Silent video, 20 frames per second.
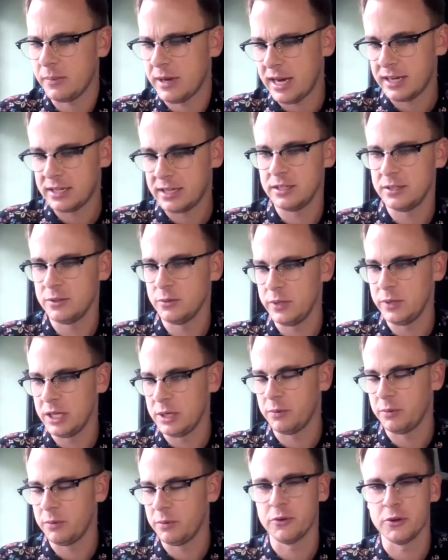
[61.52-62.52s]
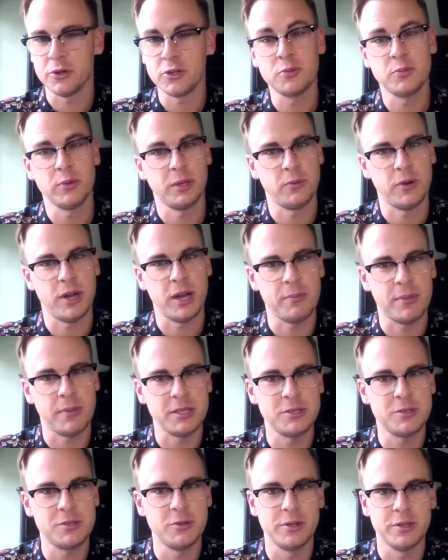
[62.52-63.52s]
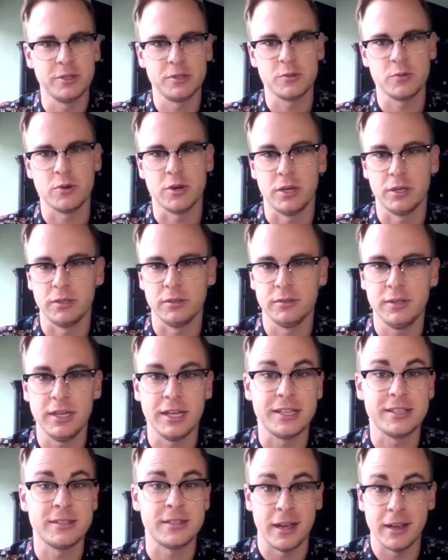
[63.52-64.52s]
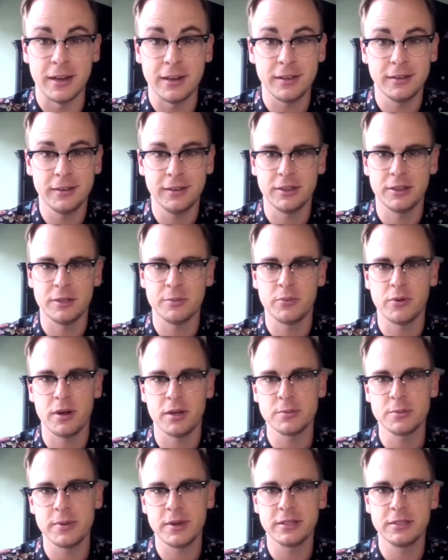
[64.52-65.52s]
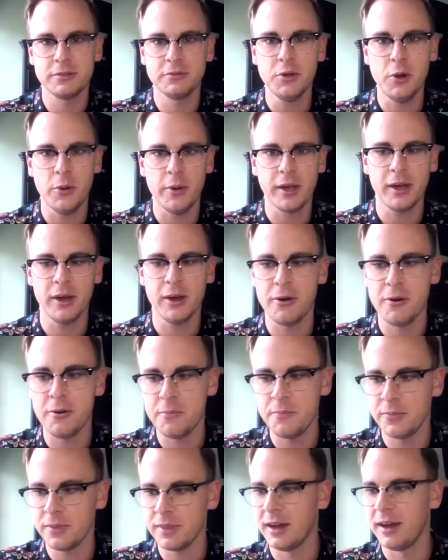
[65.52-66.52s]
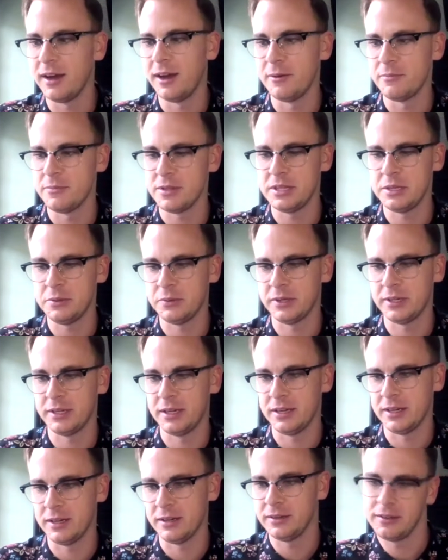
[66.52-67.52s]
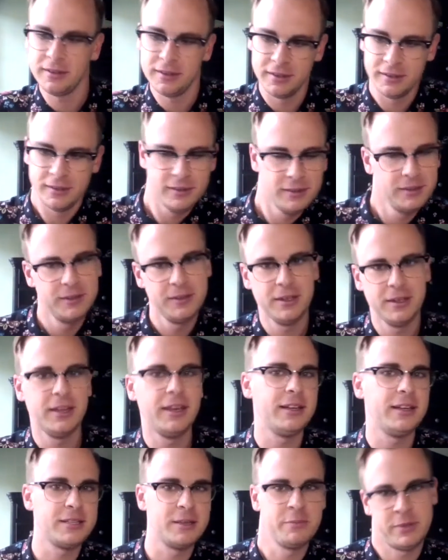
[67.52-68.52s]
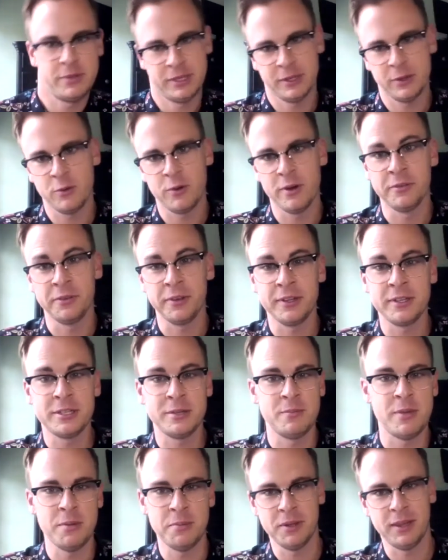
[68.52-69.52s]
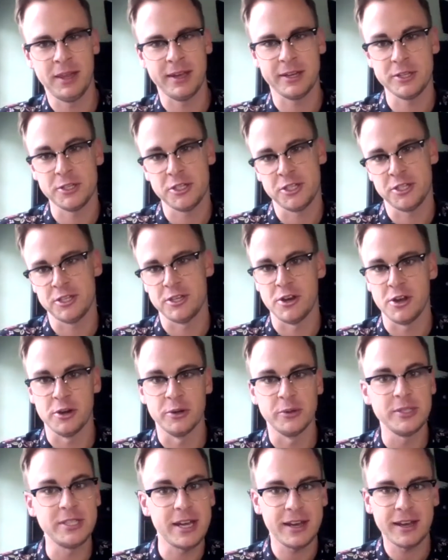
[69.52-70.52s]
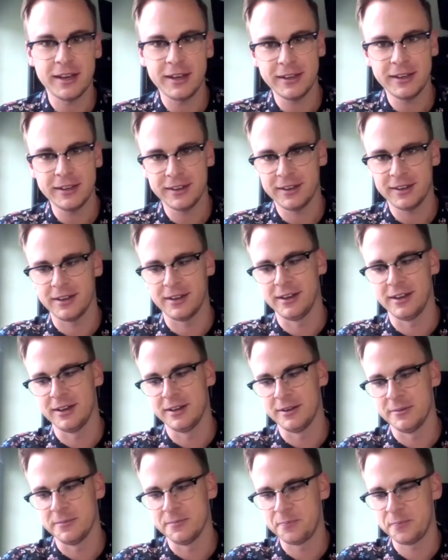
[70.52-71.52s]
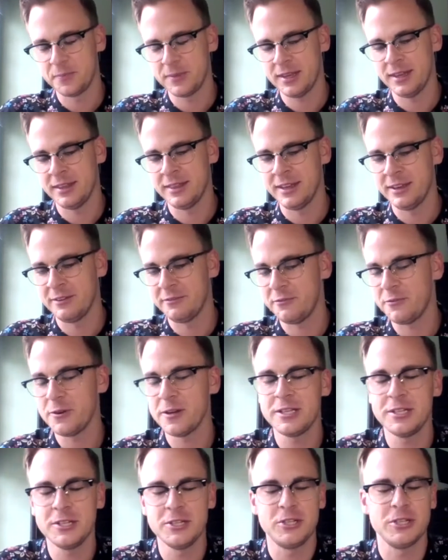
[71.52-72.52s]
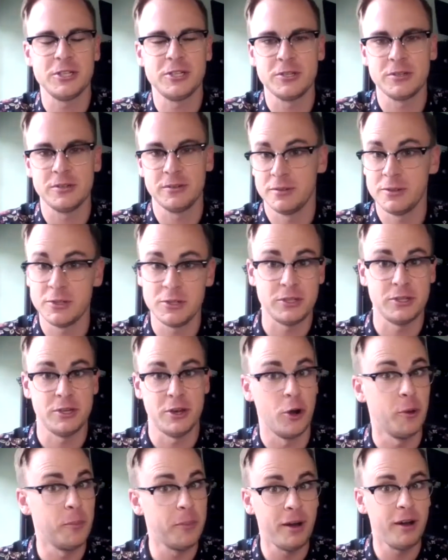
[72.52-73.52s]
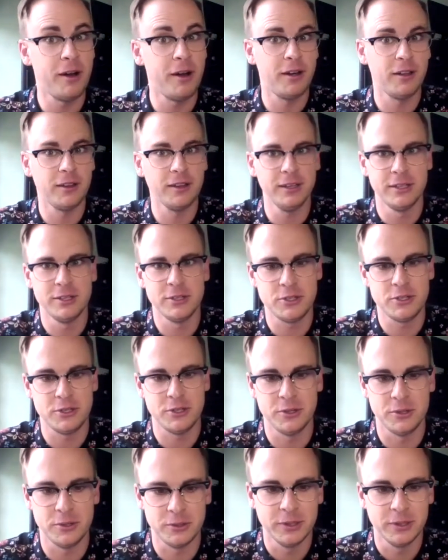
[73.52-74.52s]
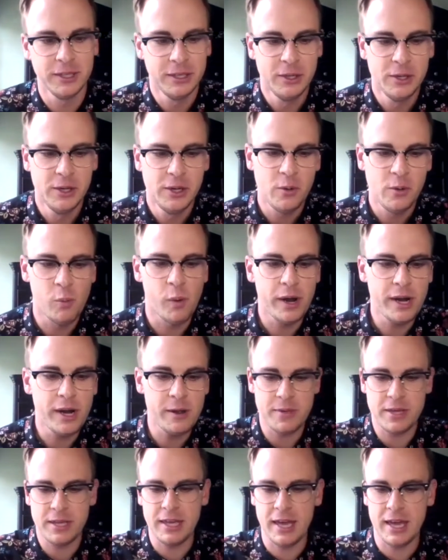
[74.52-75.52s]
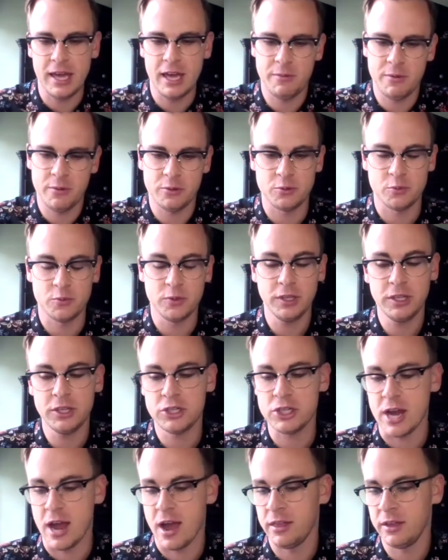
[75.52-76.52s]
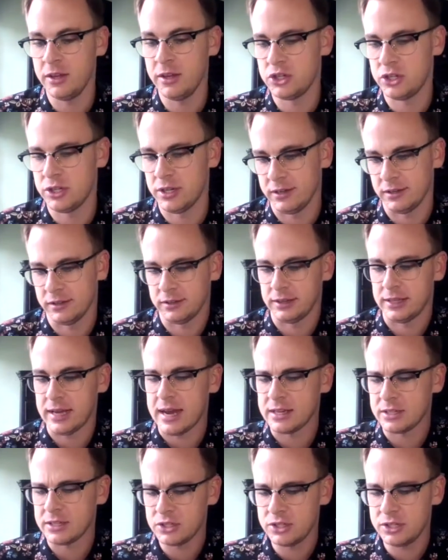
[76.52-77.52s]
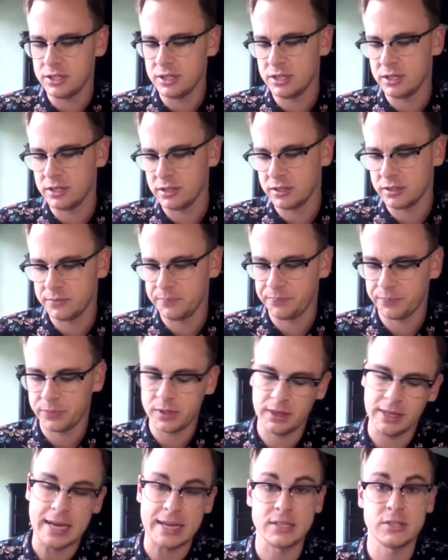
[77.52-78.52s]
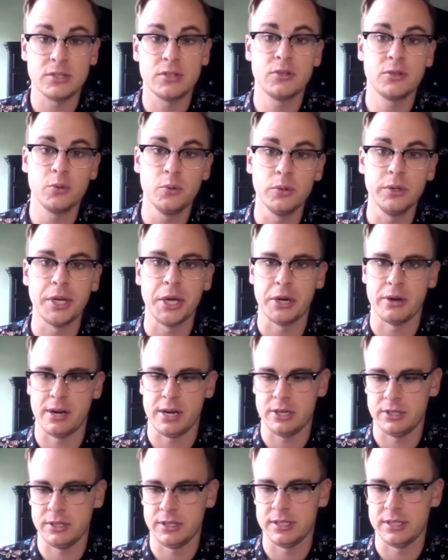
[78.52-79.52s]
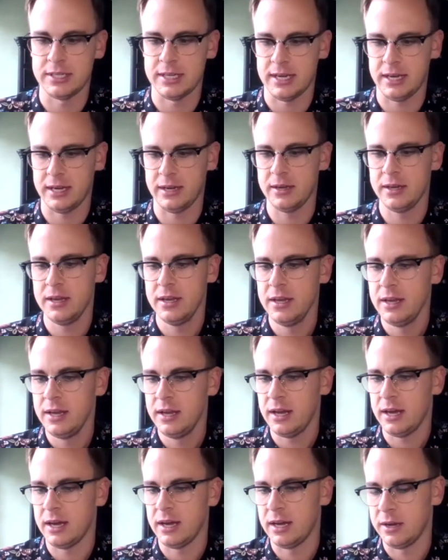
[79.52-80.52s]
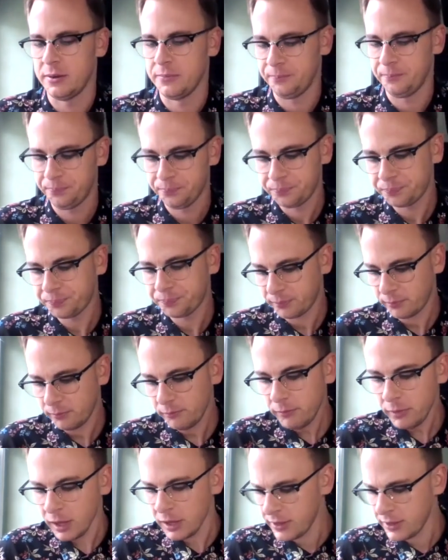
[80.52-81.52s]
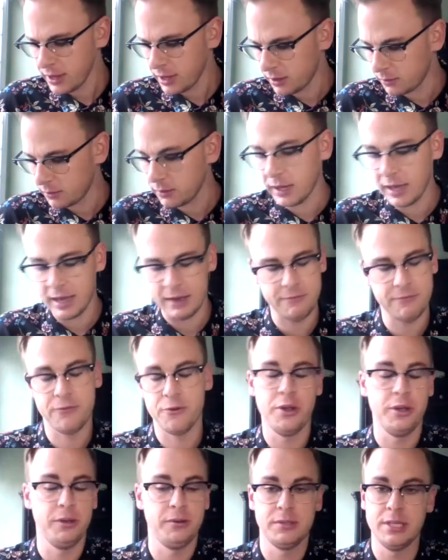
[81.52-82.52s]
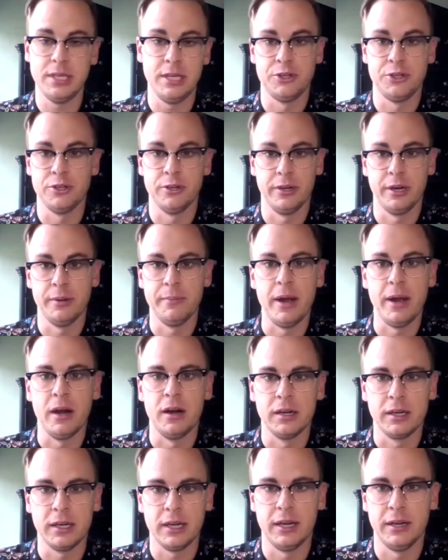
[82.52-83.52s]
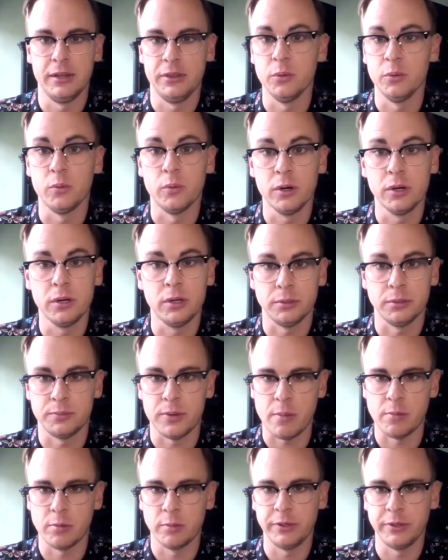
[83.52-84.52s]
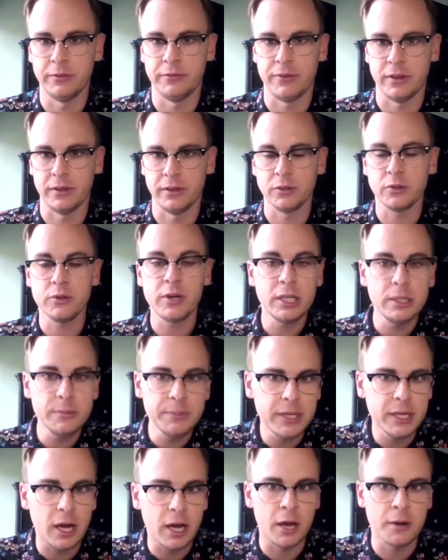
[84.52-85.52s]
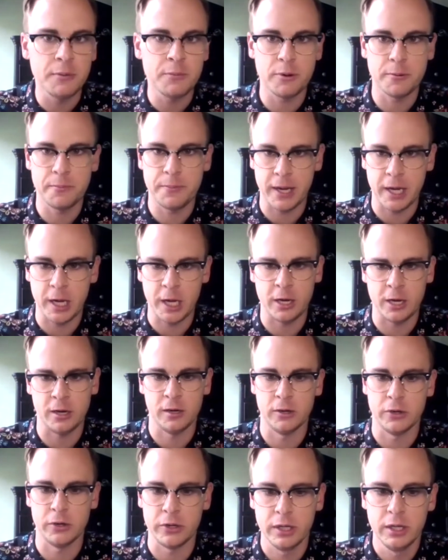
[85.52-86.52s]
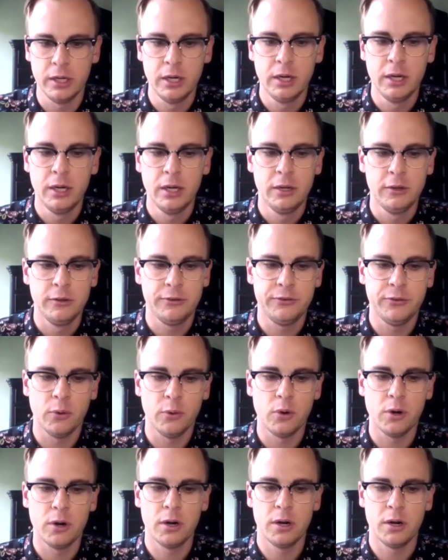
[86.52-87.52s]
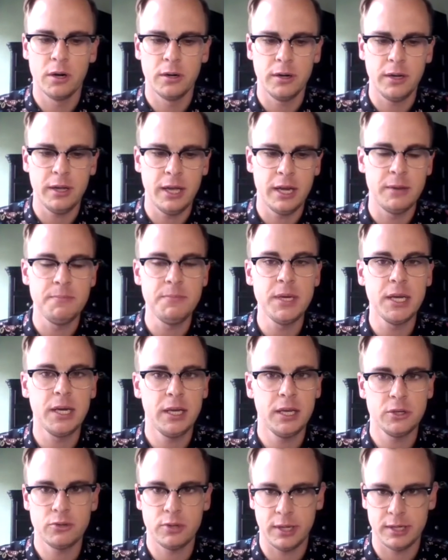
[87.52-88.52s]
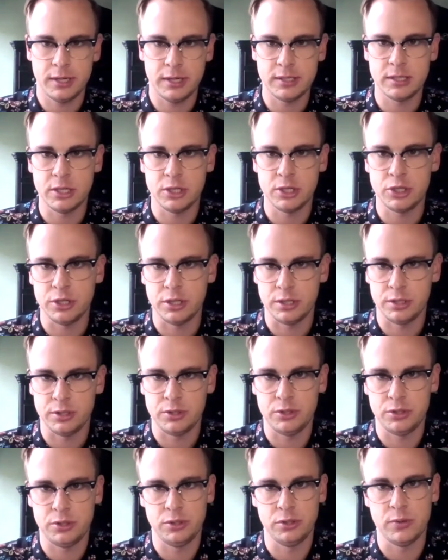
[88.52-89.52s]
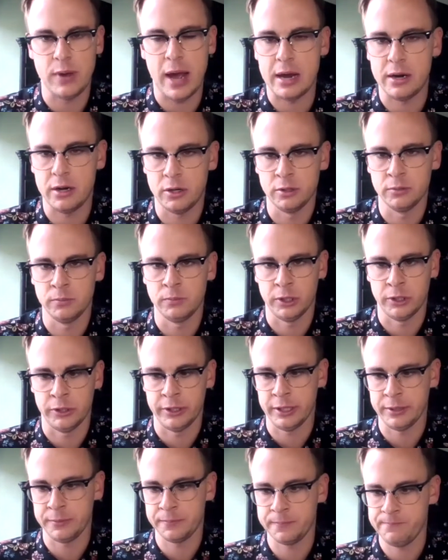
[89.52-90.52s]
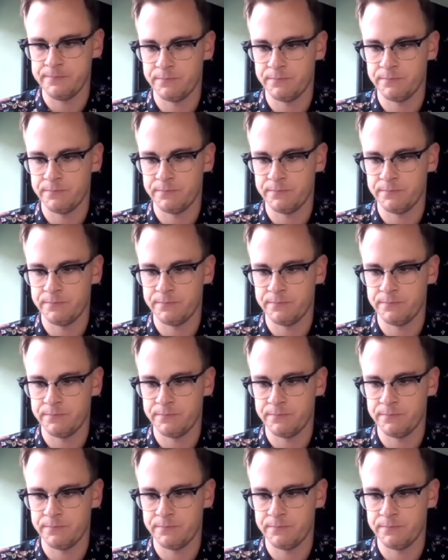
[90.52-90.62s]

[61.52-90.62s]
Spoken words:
back to the week before spring break, my students were all excited at the prospect of going home, that they were gonna get something equivalent to maybe like a snow day. And then for it to just snowball into what it became, it was really challenging. Last school year, I should say, I think every teacher in America and the world probably felt incredibly unprepared for an immediate transition to at-home learning.